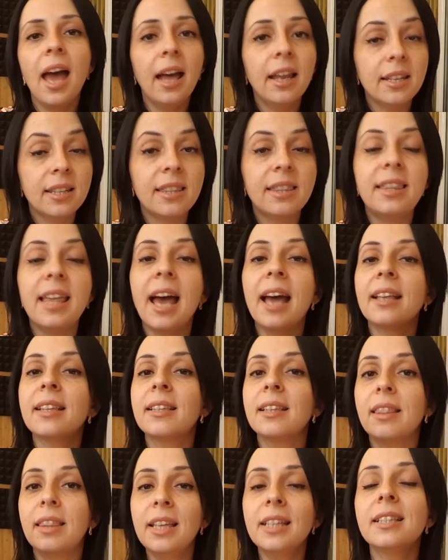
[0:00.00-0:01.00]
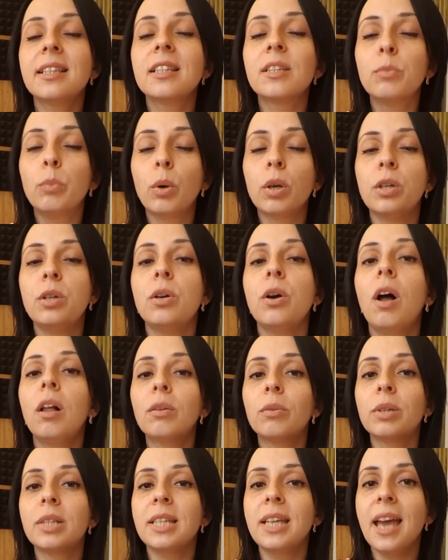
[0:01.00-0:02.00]
And this is what you
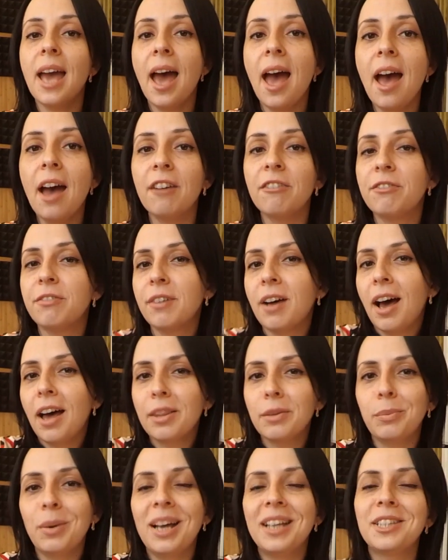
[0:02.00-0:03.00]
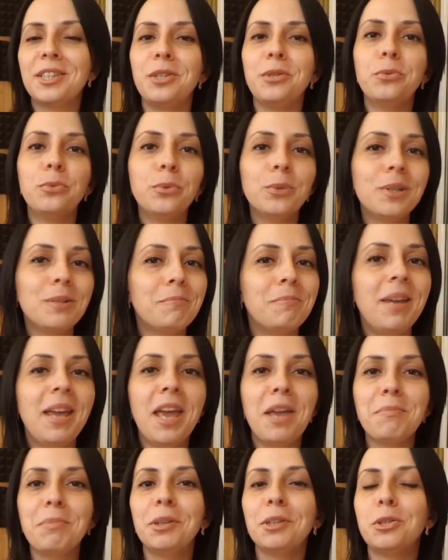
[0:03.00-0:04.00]
already have, otherwise you wouldn't
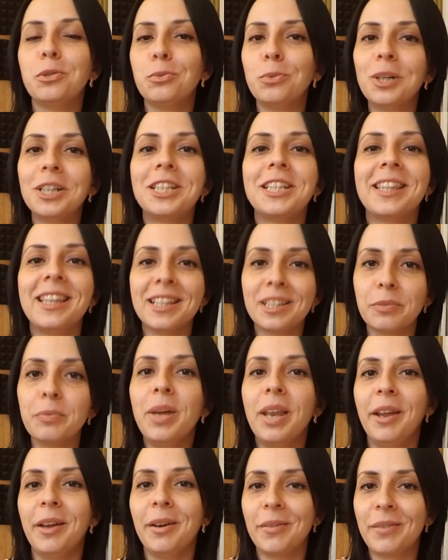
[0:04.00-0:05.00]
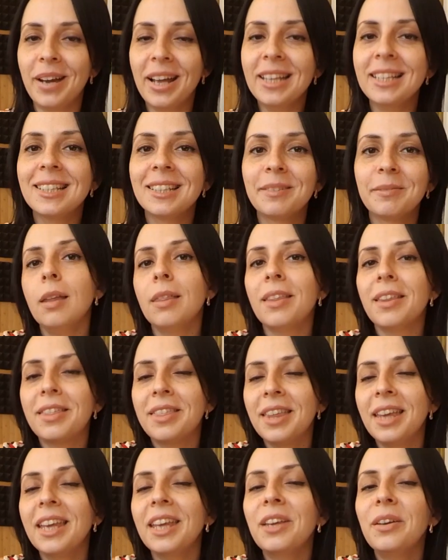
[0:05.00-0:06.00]
be able to watch this video, right? The
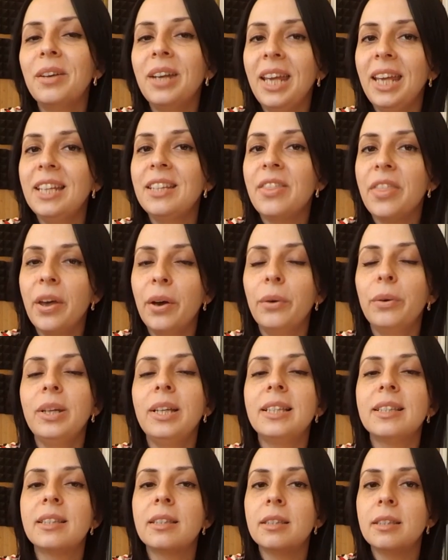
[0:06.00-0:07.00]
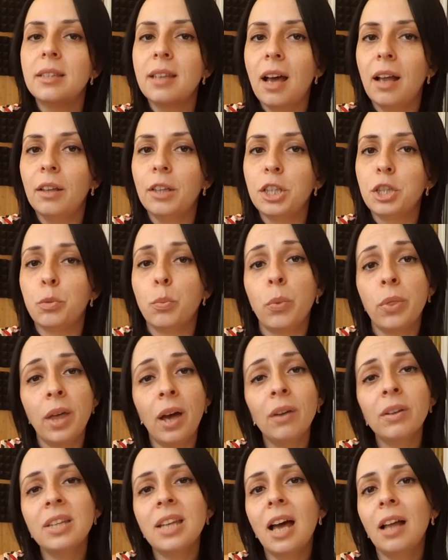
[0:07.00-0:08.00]
thing you need though is knowledge. Without
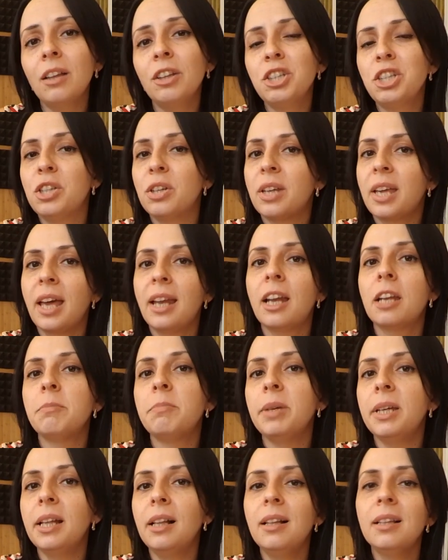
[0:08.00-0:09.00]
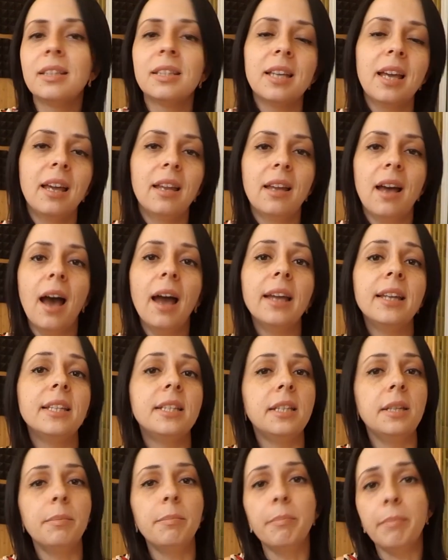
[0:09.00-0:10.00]
knowledge you cannot build an
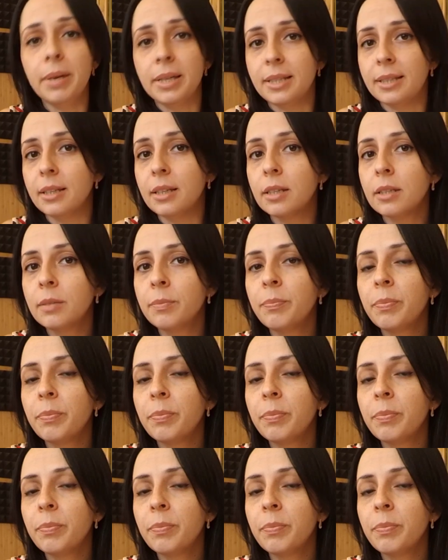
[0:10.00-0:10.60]
IT business.